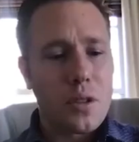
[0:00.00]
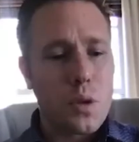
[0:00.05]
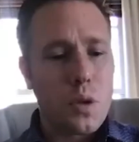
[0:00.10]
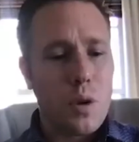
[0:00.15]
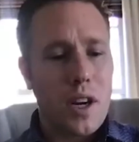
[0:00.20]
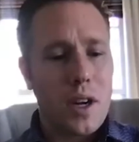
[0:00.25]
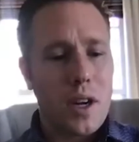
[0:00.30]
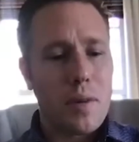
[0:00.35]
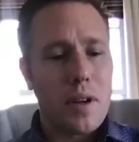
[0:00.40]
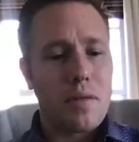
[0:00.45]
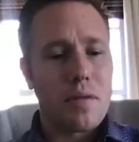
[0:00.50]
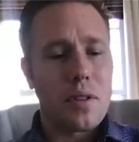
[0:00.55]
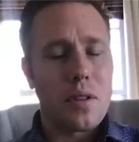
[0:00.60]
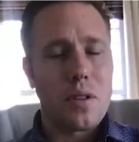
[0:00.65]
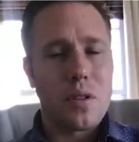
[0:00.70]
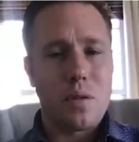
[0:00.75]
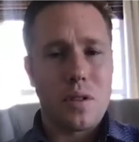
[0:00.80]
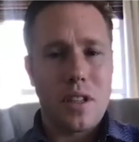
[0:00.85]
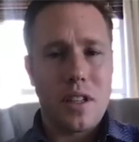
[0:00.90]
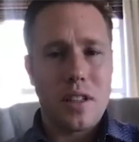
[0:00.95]
would you recommend for
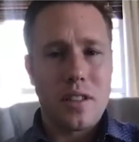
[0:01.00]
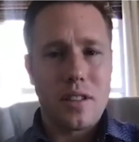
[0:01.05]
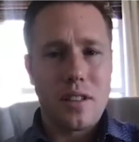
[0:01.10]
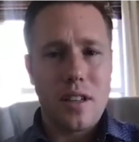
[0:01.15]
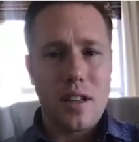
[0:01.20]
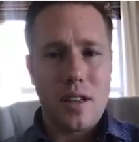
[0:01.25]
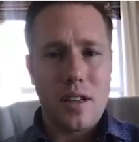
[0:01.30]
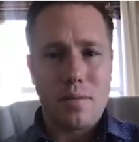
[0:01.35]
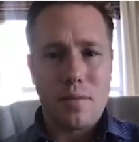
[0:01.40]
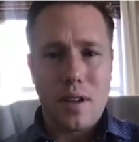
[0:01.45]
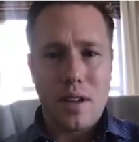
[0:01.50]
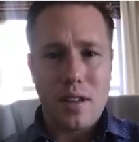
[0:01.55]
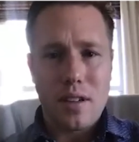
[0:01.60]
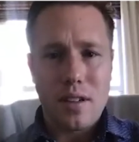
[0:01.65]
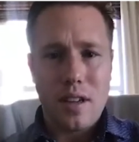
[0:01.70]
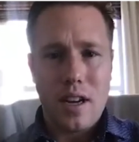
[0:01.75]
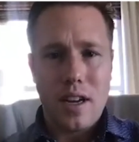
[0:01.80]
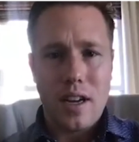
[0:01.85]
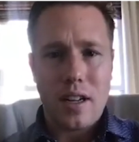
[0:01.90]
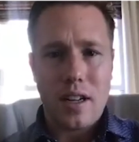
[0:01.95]
those with that
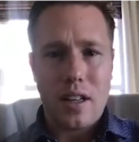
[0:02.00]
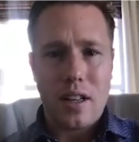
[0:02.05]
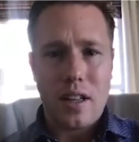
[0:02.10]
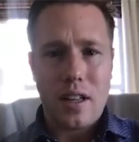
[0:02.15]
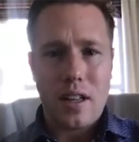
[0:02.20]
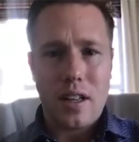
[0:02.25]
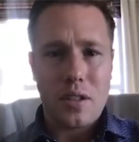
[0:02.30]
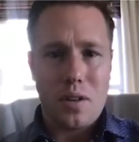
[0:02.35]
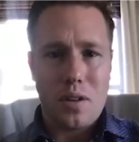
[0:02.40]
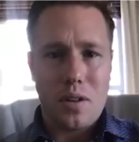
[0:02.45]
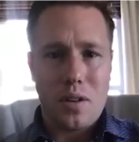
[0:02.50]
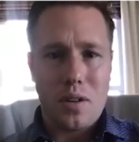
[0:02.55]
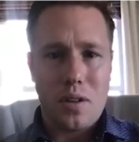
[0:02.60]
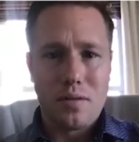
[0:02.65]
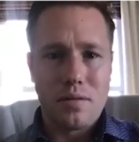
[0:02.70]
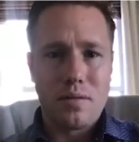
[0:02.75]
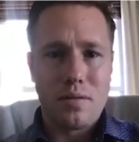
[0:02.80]
high cholesterol?